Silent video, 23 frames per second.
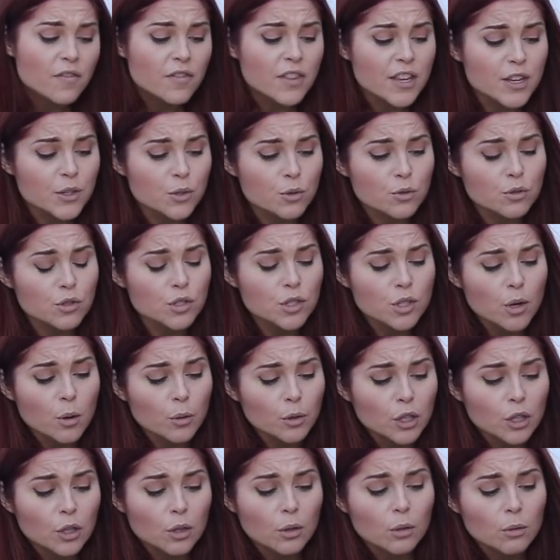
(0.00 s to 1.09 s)
These are so
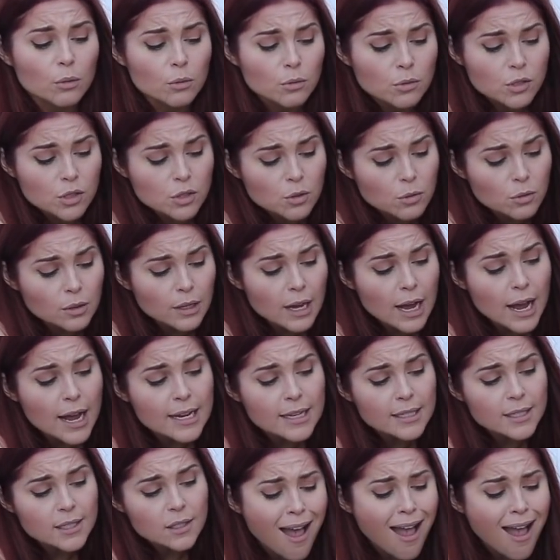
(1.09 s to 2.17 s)
cute, you guys.